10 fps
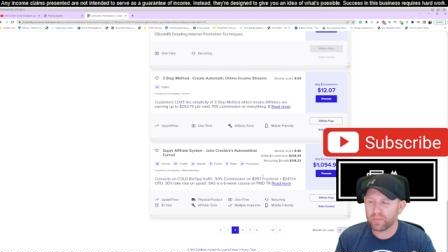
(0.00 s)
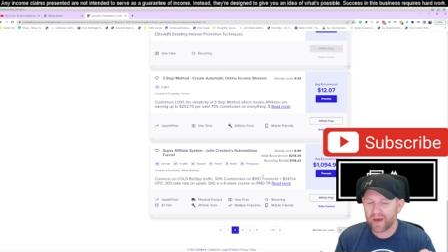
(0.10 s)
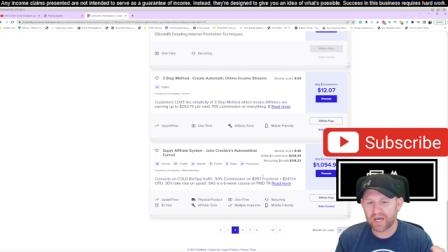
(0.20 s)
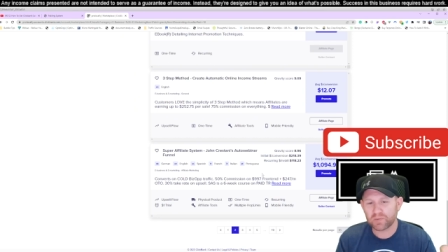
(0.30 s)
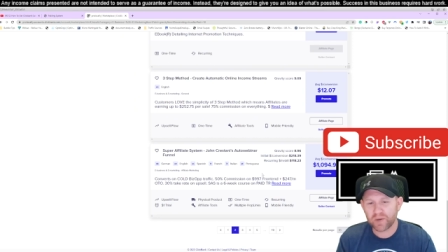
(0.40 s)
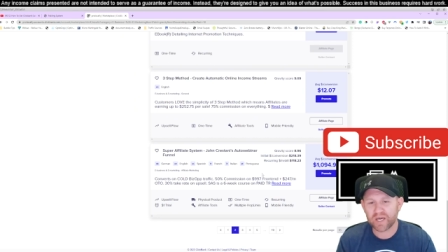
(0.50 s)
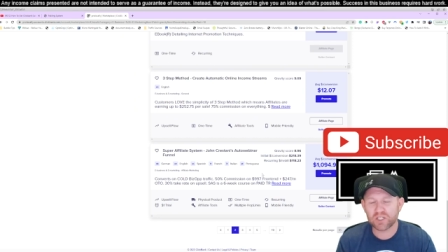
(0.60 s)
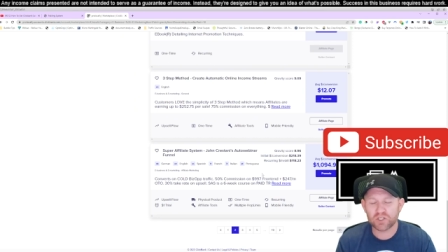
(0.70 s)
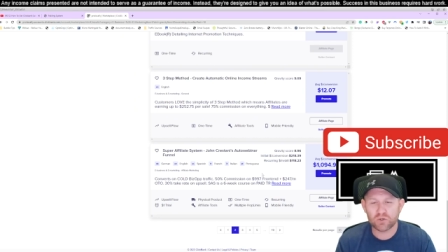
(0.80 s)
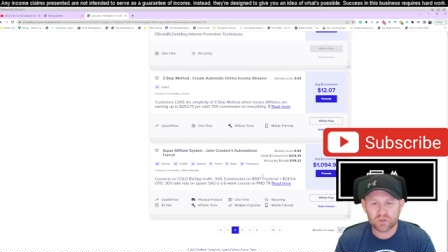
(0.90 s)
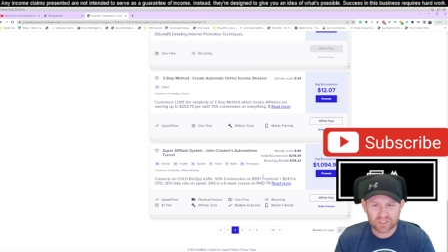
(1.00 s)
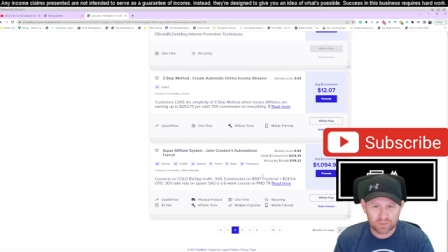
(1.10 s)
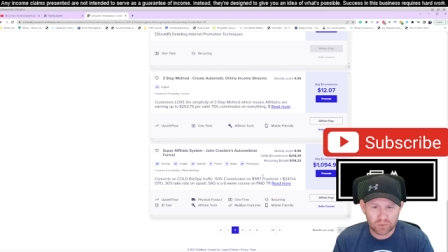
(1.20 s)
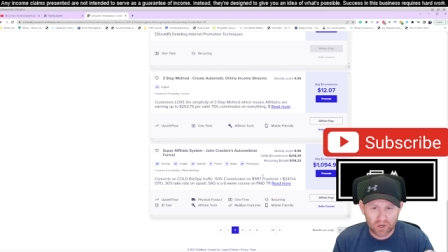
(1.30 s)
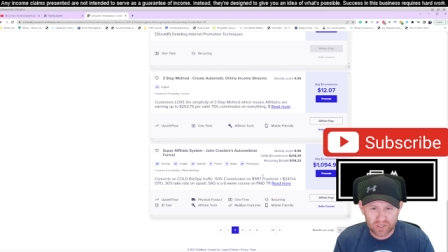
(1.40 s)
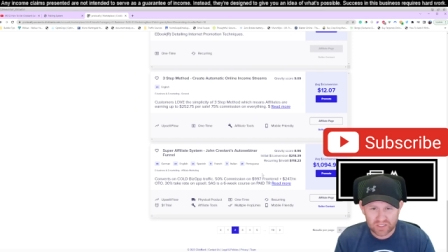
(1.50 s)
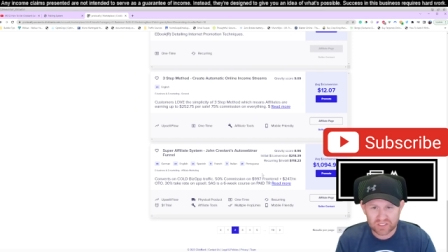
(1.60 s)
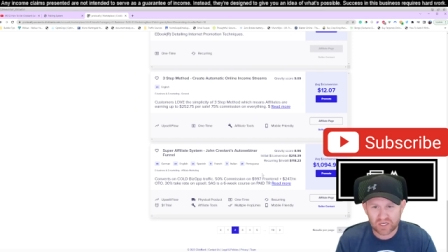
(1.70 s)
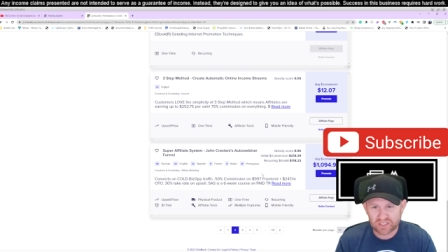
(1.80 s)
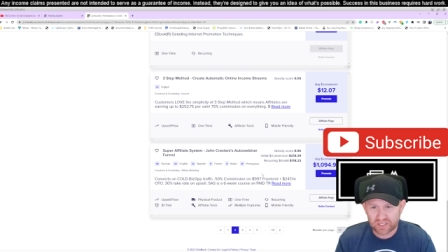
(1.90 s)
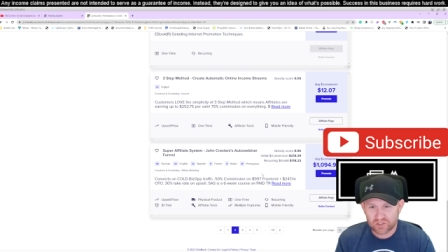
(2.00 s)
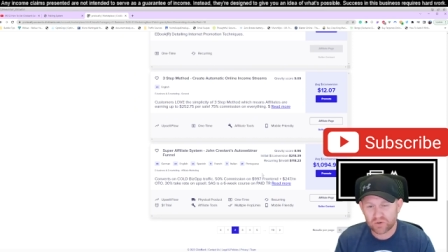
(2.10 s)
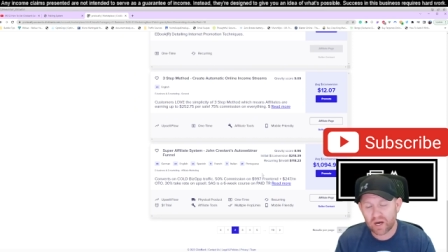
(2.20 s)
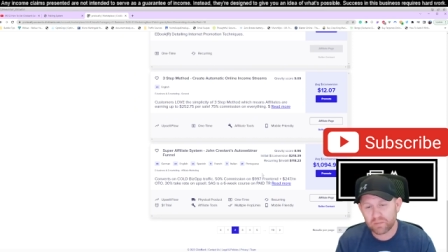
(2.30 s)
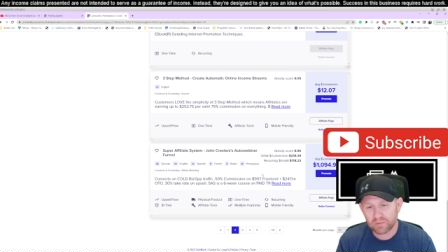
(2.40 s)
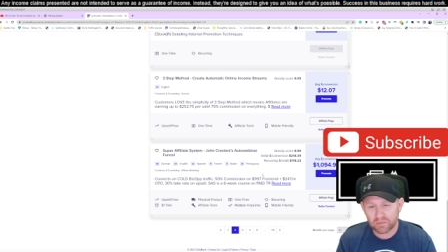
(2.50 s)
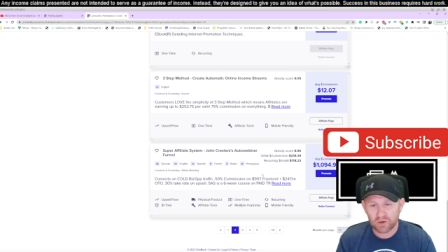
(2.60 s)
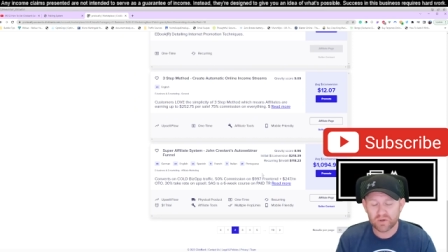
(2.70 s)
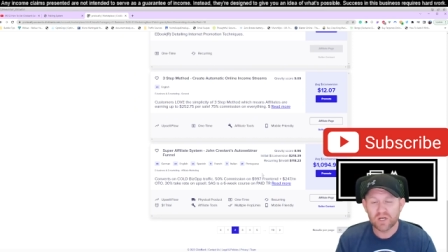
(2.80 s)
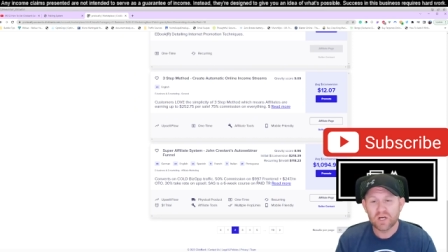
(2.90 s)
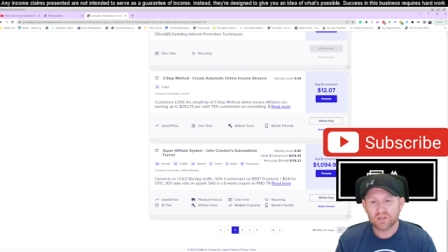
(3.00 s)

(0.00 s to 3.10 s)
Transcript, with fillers: past page two because the product sucks and they do not promote.